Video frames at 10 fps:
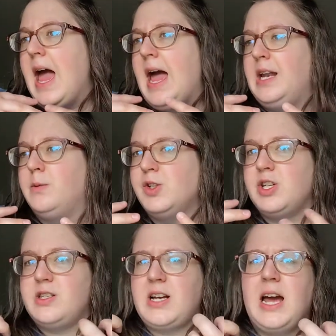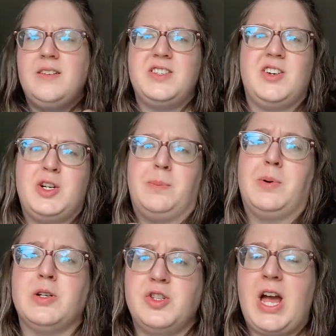and will just kind of start to
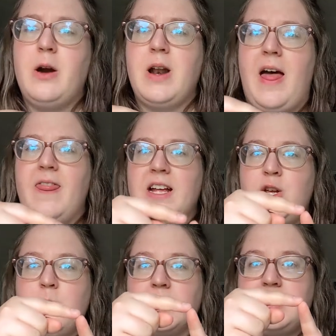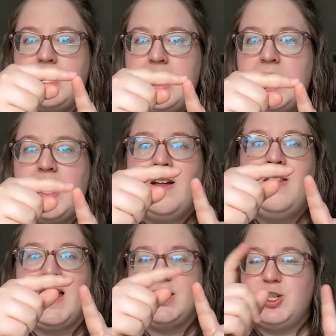bulge out. And then you will see
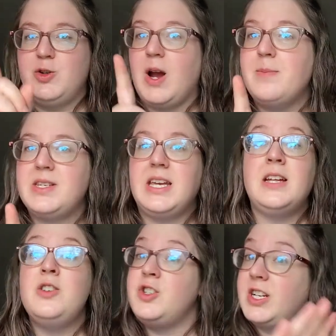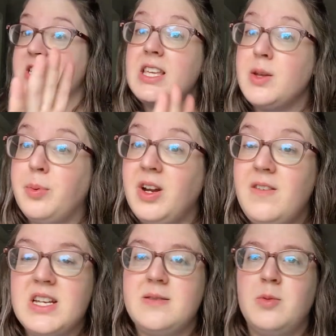that striped skin, just like the
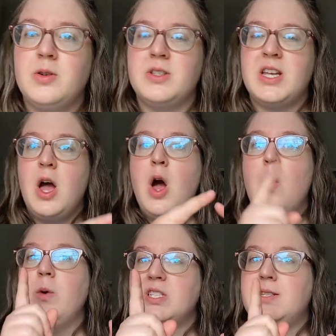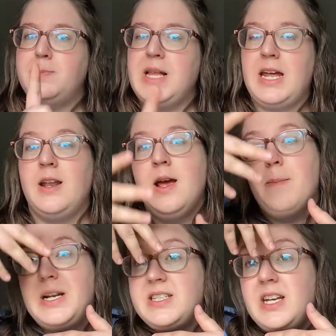previous molts, will split.
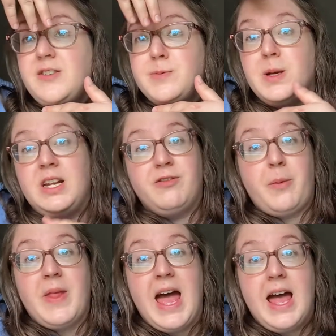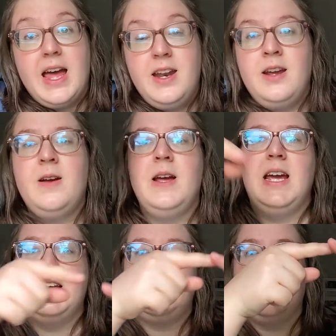But instead of splitting from the head,
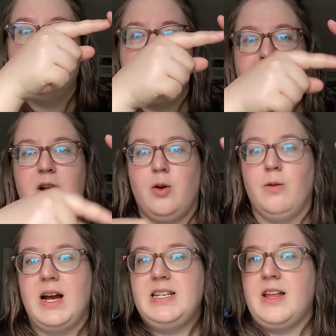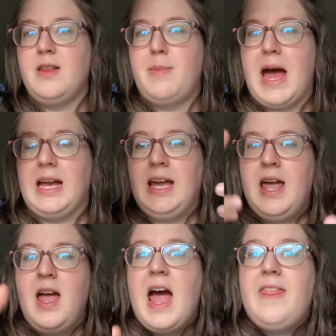it's gonna split right down the back.
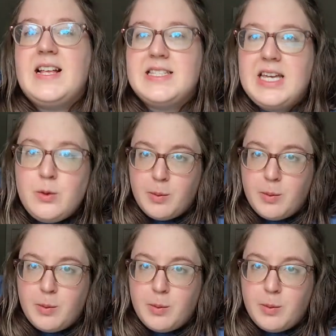And that skin